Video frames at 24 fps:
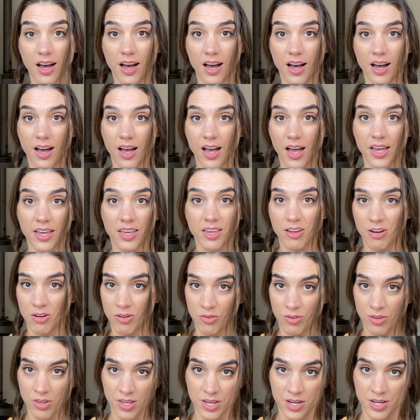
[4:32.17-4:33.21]
I can
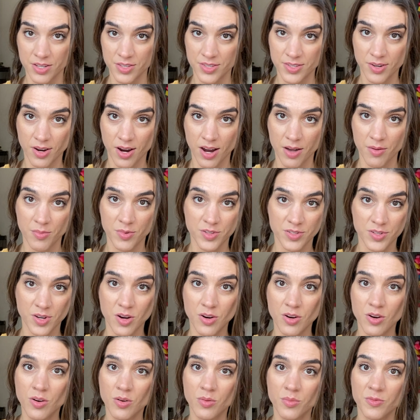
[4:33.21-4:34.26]
only describe as
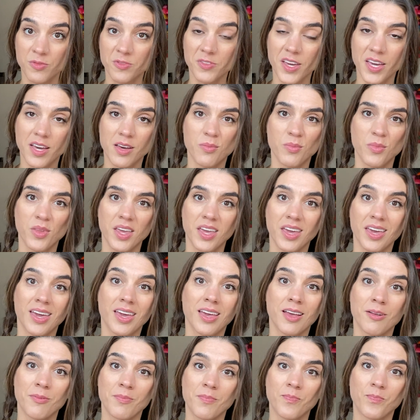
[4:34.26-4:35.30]
home,
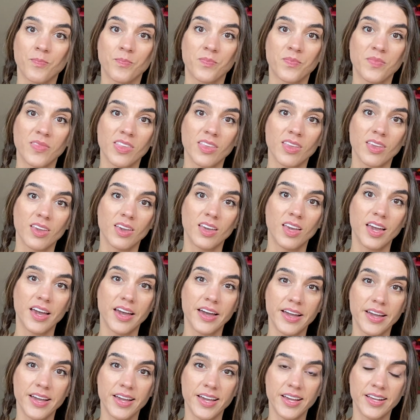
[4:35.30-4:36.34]
family.
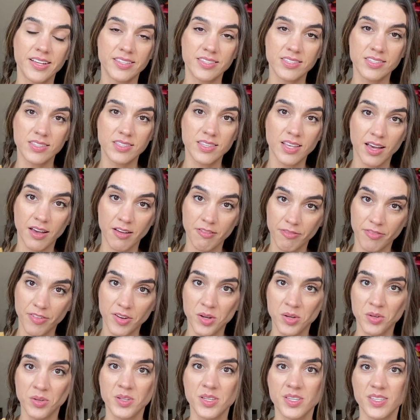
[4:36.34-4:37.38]
It's that
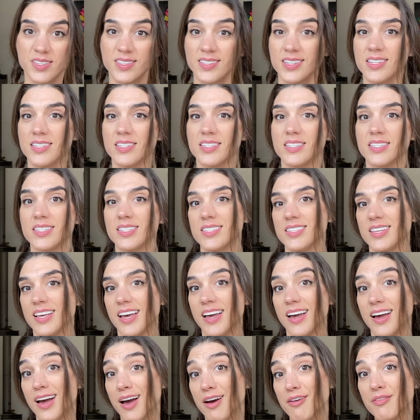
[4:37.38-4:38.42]
fearlessness
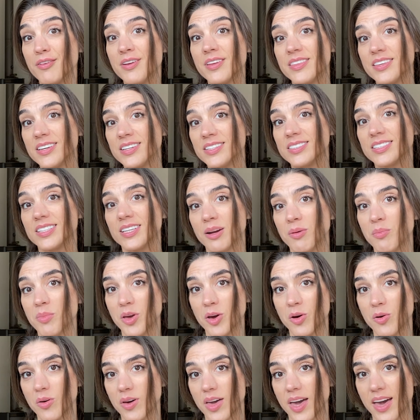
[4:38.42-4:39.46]
that everything's gonna be
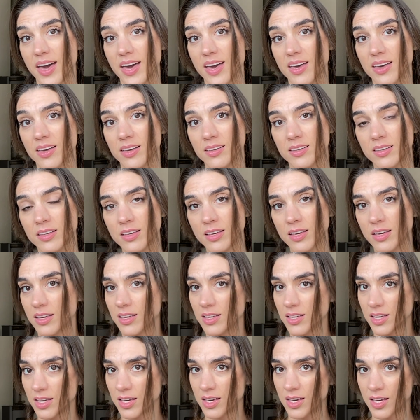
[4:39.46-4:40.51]
okay.
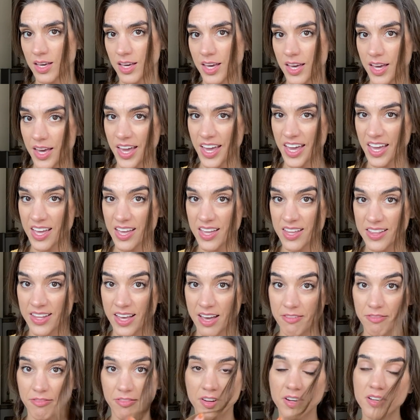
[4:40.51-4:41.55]
And
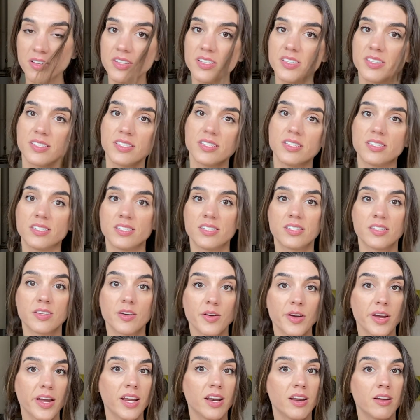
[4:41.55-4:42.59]
that fearlessness is
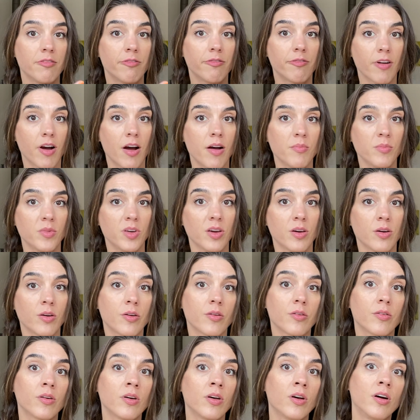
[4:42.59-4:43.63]
created from
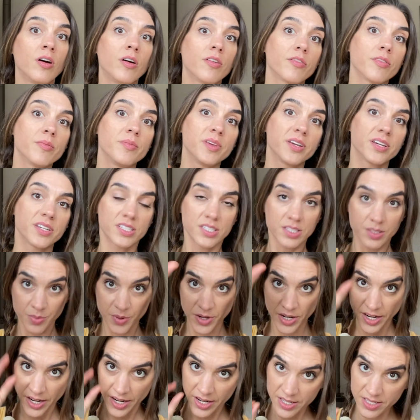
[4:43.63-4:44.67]
you, from the
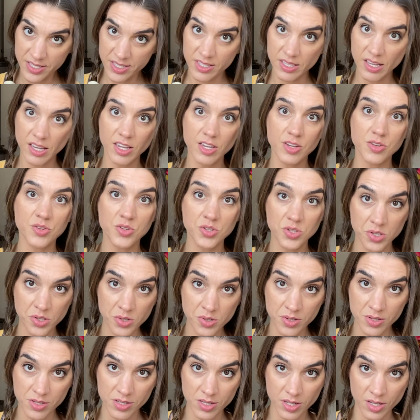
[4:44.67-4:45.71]
experience that you
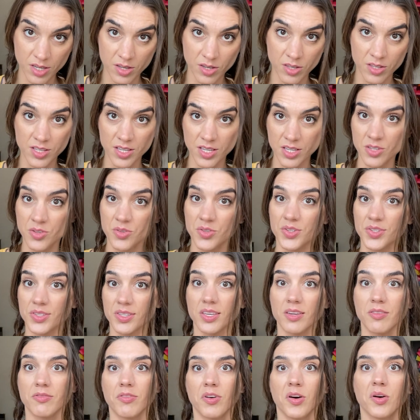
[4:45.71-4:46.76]
choose to
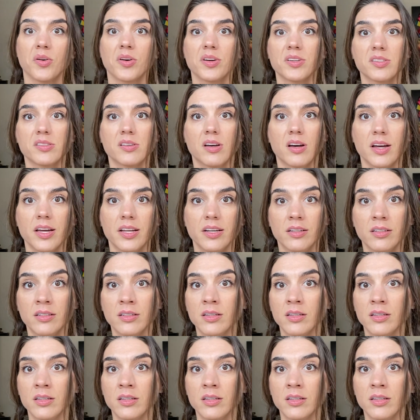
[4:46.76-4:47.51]
continuously focus on.